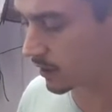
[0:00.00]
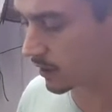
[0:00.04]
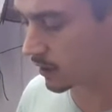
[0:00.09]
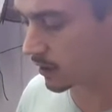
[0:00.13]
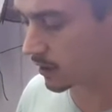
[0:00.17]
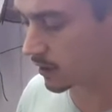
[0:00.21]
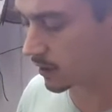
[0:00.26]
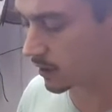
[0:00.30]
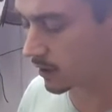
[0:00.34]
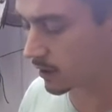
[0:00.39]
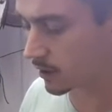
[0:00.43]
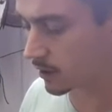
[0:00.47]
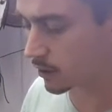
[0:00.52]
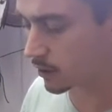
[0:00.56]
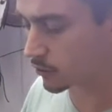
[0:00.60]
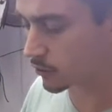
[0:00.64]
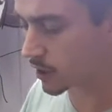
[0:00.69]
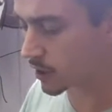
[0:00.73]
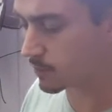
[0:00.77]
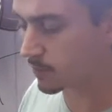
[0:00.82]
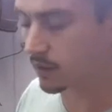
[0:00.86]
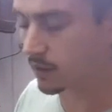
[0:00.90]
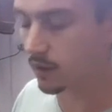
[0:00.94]
the
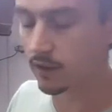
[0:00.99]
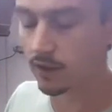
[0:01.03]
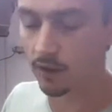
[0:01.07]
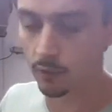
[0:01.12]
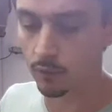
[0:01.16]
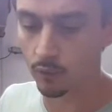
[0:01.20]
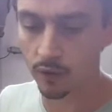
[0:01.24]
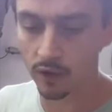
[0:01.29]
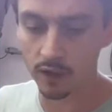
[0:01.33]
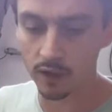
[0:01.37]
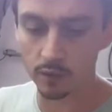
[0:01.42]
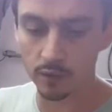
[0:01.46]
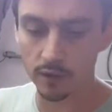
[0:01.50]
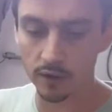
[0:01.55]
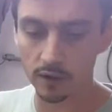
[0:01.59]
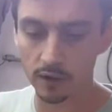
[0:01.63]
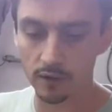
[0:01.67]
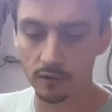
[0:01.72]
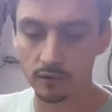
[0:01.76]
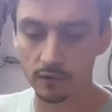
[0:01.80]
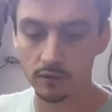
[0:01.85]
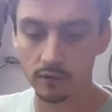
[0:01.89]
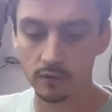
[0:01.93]
agreement that we
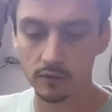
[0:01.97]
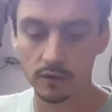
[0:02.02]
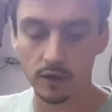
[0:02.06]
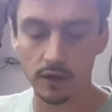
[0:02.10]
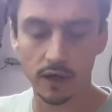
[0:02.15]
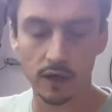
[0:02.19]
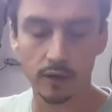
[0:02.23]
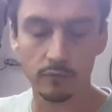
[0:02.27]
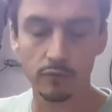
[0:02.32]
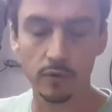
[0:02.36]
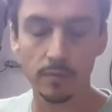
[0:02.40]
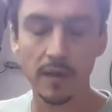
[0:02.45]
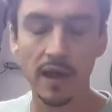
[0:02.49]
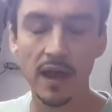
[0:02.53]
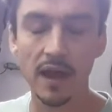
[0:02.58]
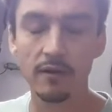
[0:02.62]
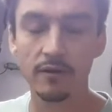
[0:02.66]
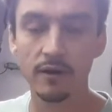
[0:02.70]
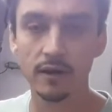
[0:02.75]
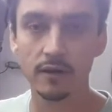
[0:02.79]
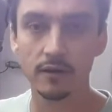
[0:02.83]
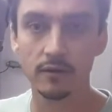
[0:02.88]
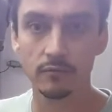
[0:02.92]
will
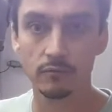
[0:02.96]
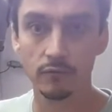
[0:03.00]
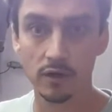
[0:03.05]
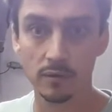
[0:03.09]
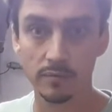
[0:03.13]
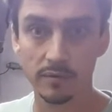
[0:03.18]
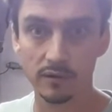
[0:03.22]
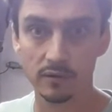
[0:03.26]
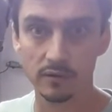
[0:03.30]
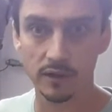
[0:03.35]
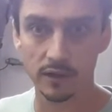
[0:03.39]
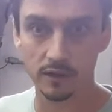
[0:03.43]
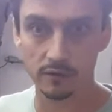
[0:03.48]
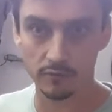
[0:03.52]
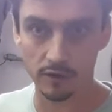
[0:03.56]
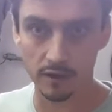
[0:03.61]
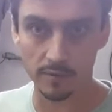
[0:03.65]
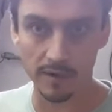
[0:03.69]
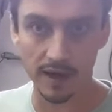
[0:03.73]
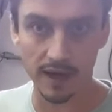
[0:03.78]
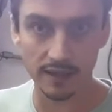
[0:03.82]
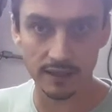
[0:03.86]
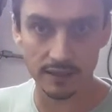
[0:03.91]
repair it, rebuild it and
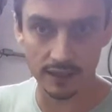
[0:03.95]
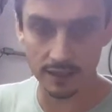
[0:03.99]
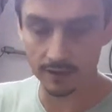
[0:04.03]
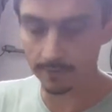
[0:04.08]
repaint